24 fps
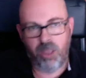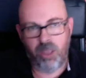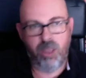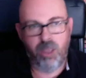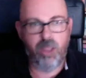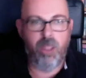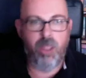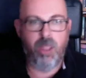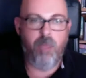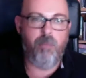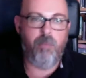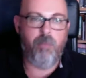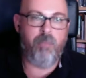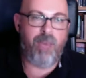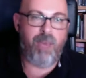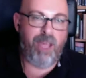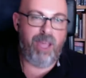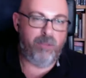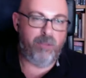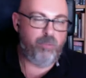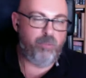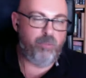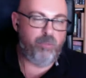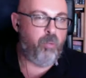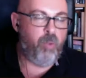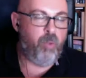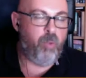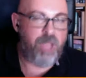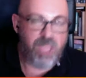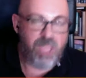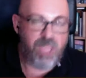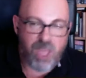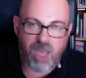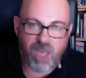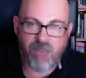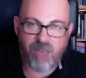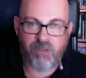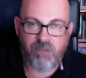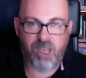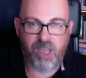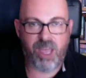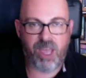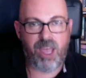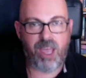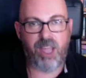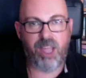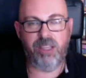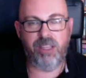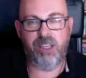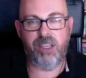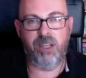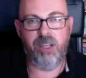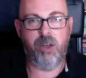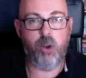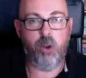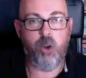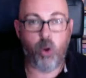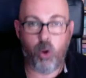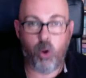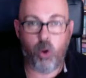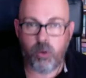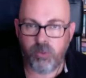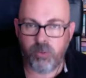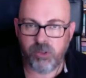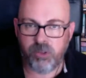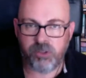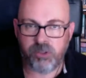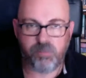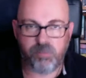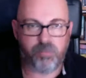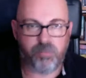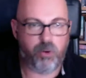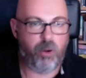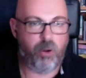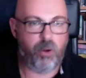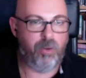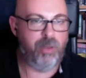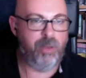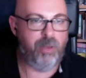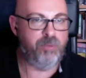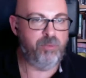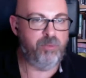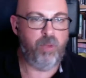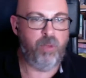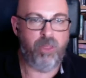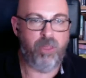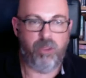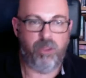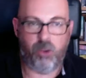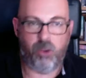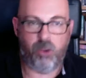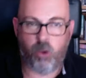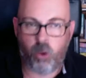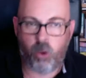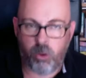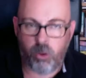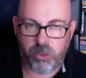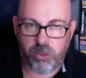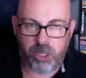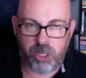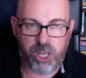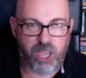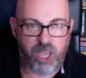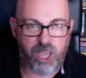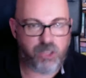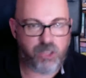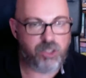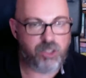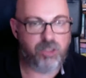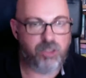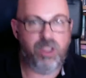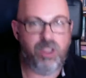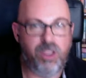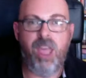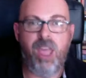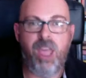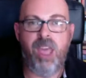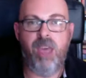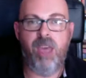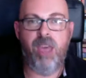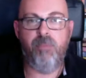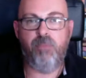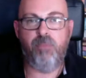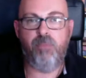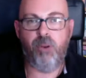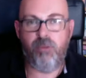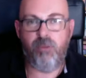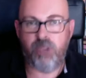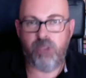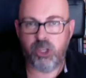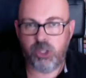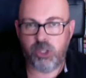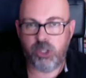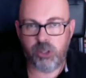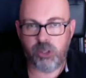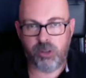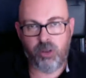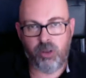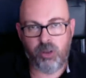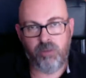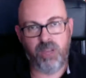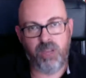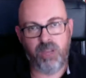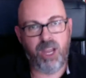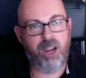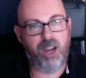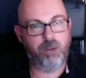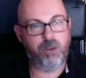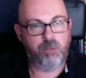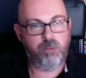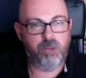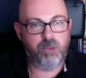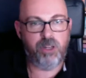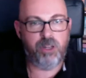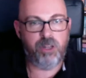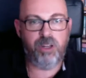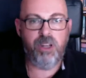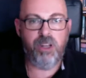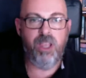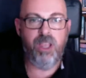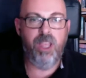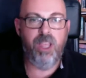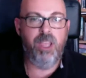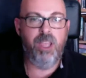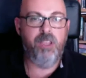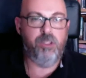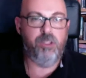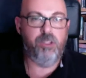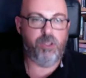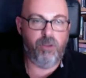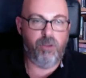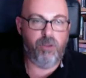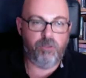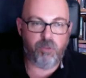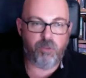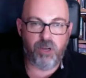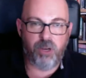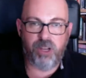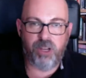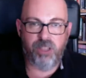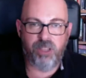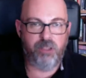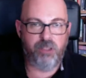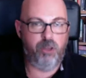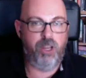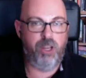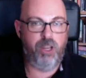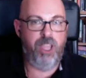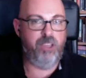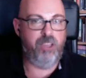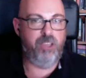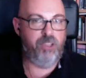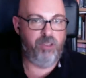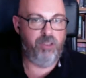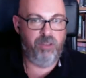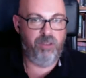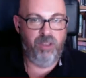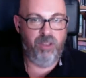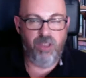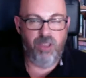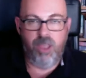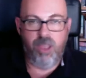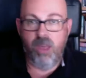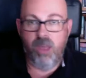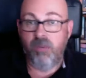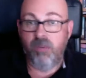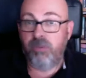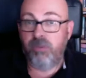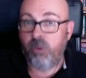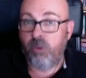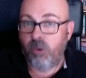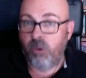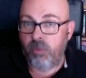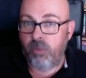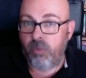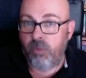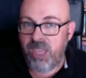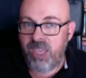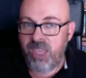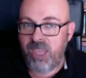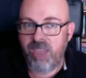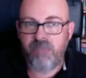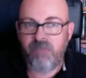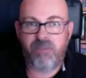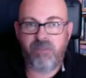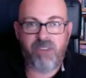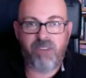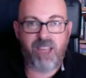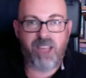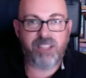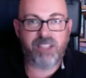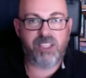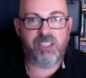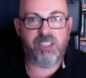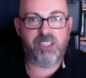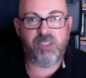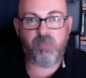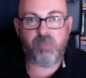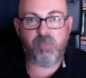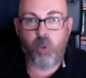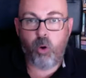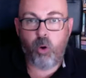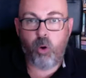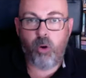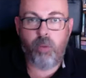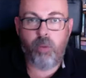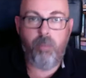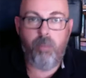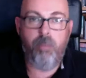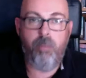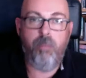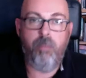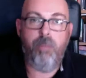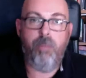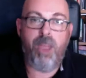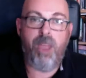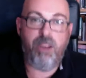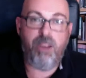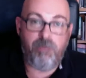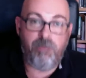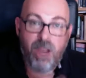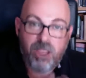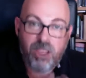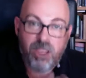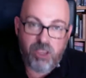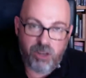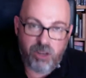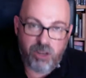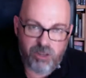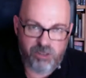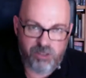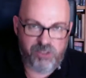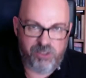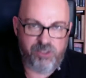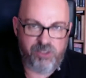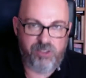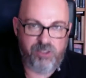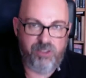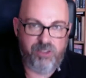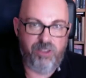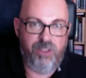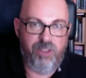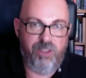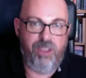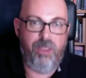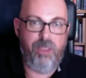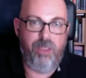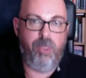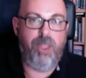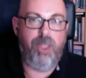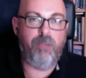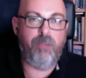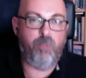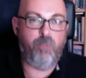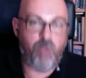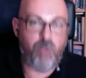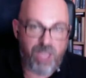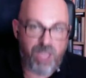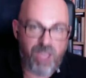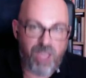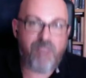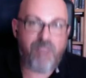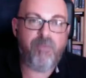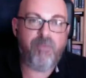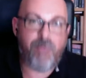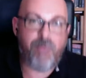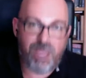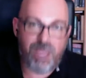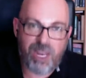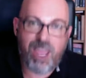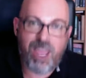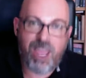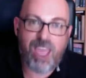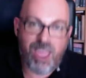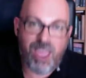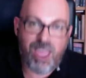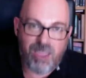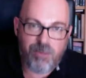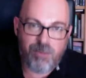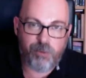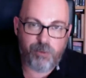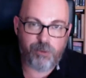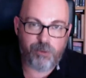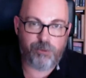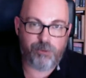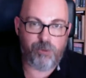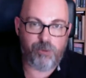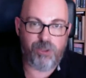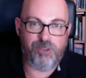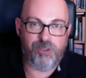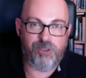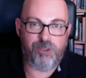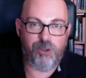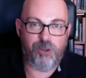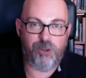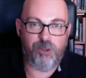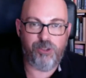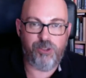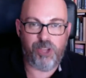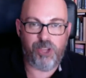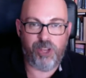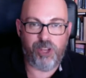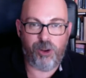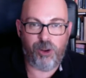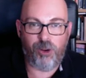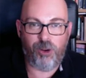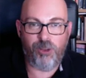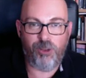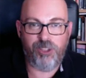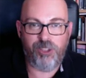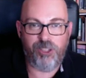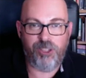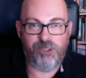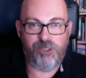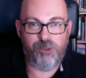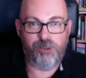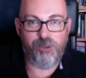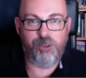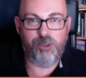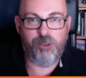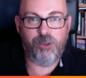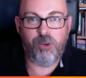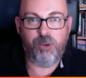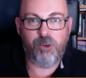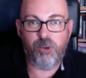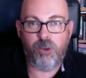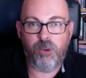But we have had enormous problems with coordination and provision of hardware, software, and connection. For me, in fact, it's more miraculous that we have been able to insert technology into school